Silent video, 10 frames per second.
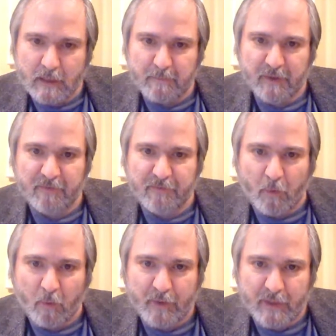
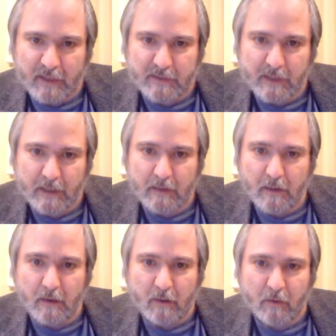Before we then say,
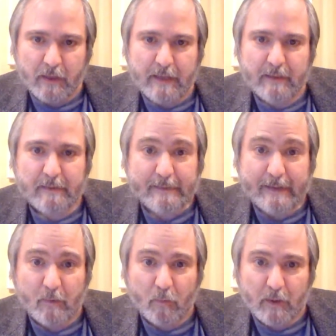okay,
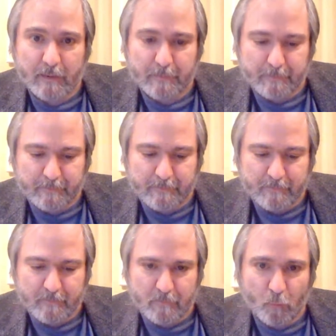now what?
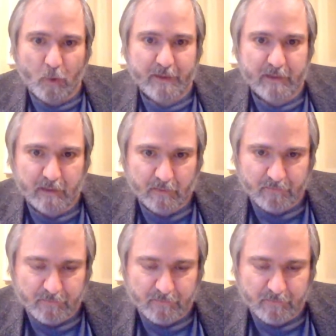What if?